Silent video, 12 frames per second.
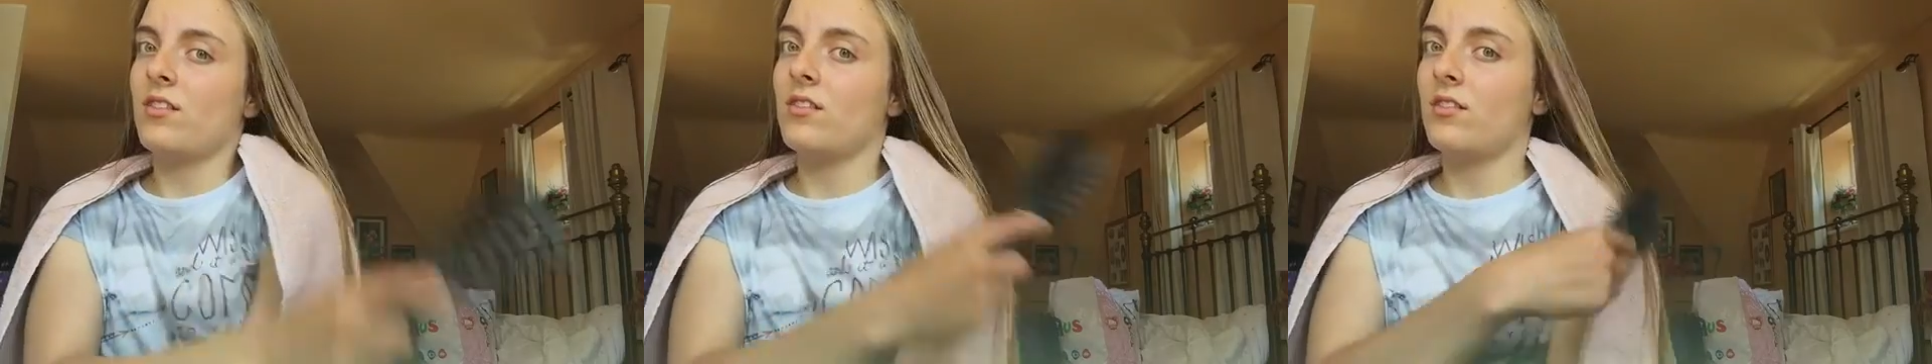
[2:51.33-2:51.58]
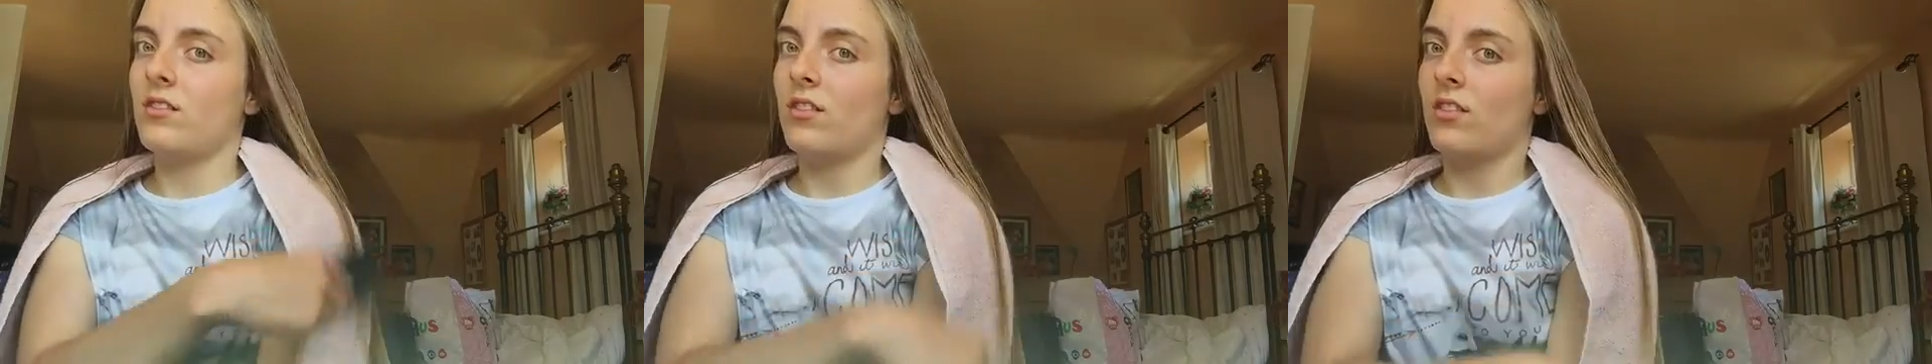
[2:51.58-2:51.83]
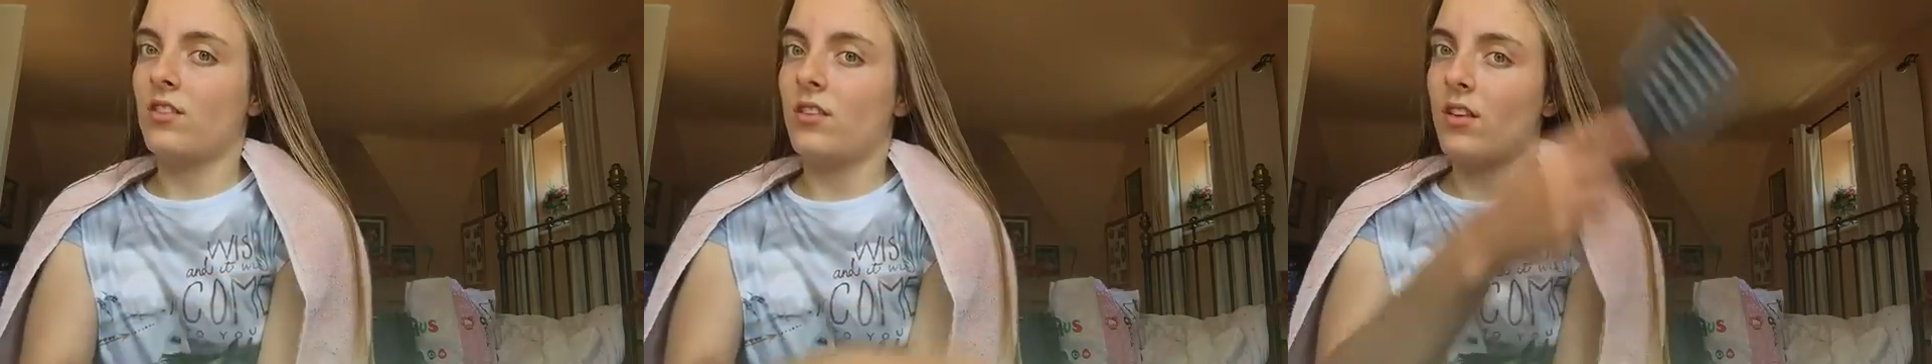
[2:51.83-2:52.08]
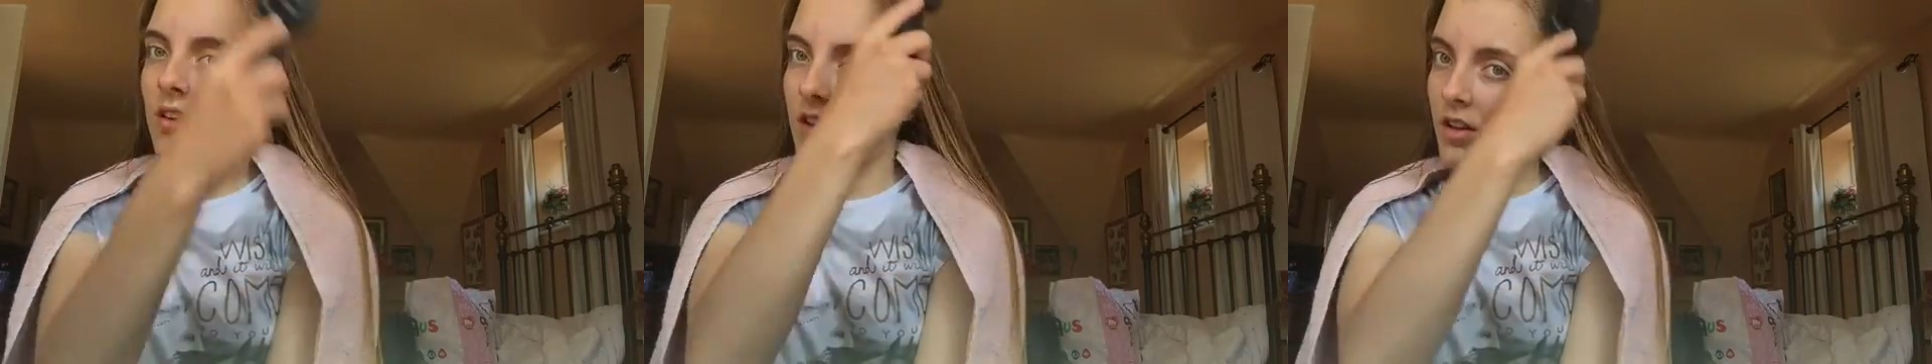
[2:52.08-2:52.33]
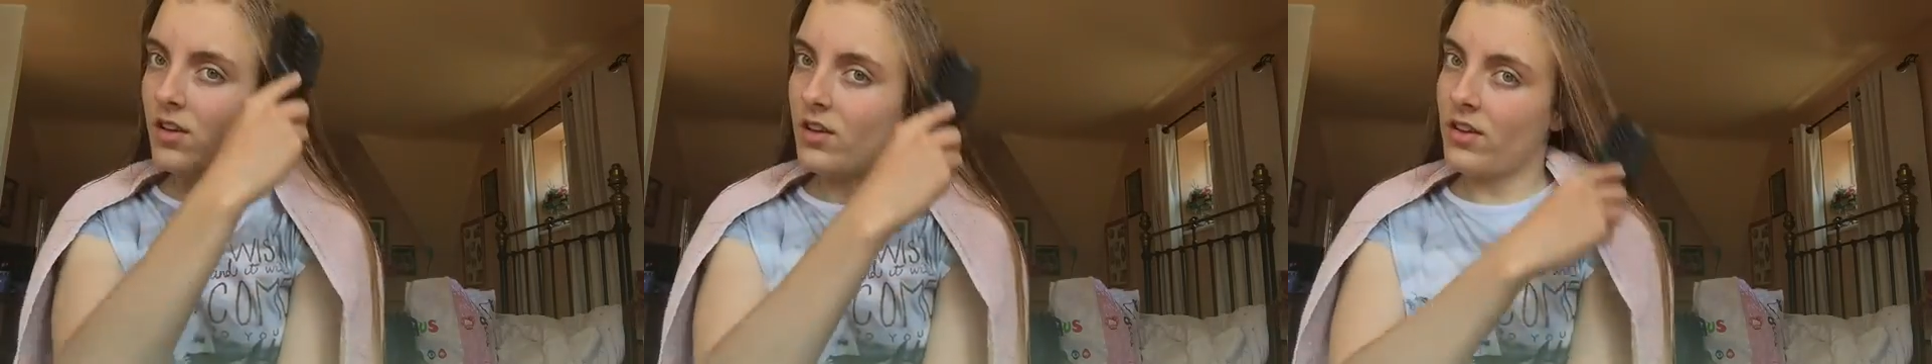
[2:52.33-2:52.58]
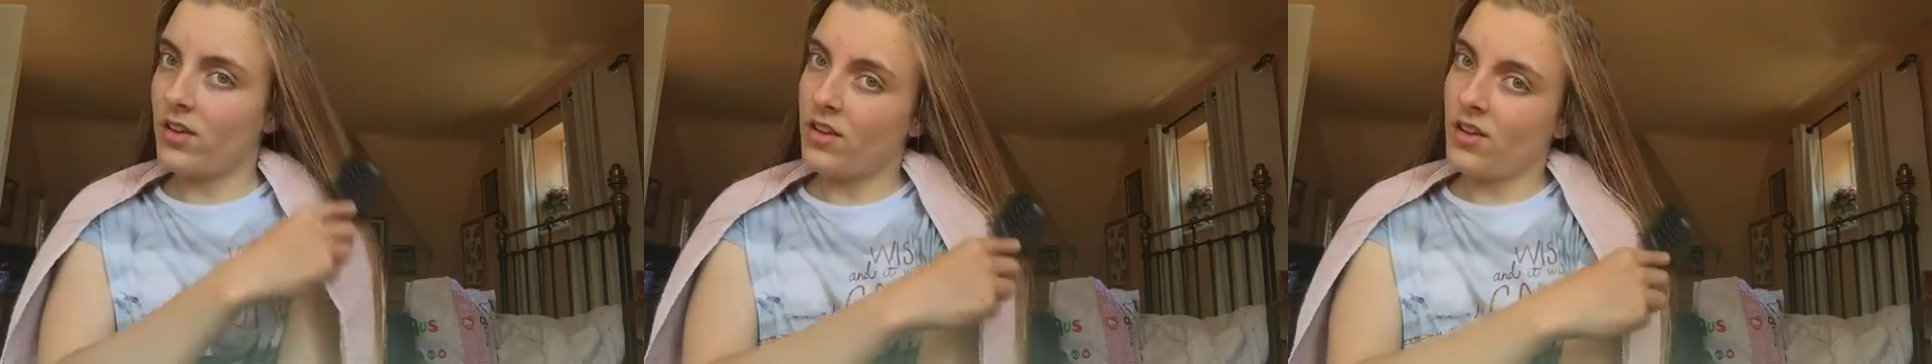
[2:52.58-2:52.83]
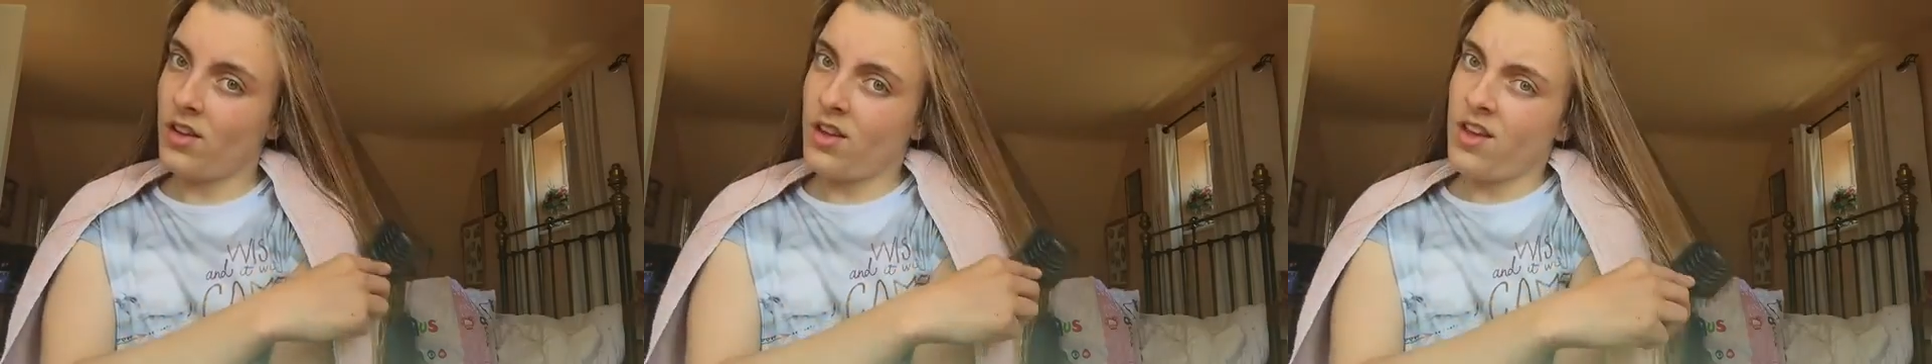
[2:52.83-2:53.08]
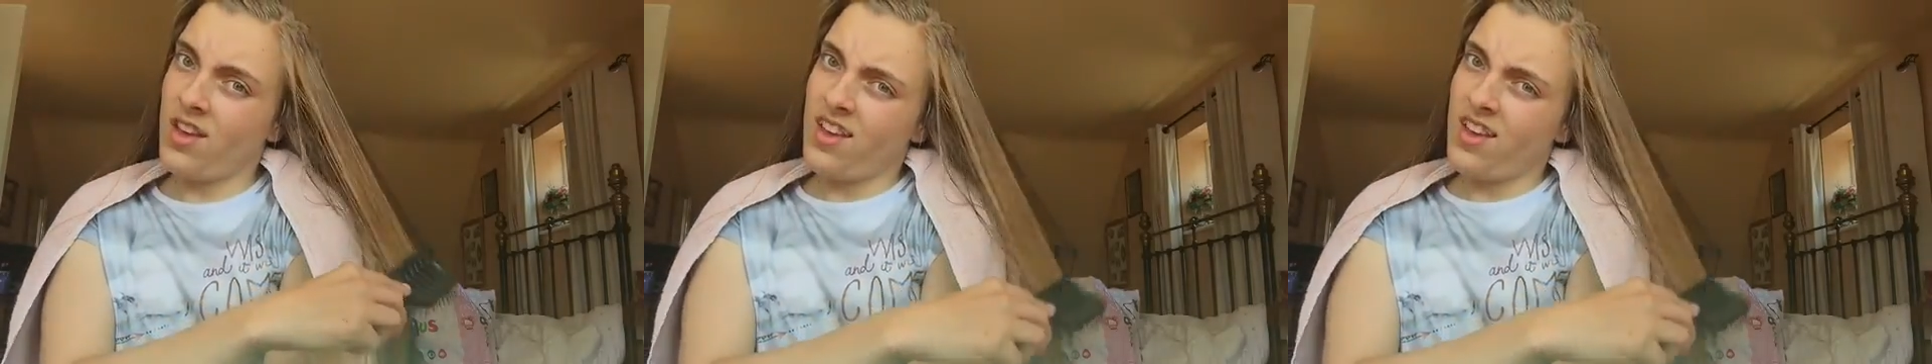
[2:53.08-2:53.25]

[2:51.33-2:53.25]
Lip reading: My hair can then grow longer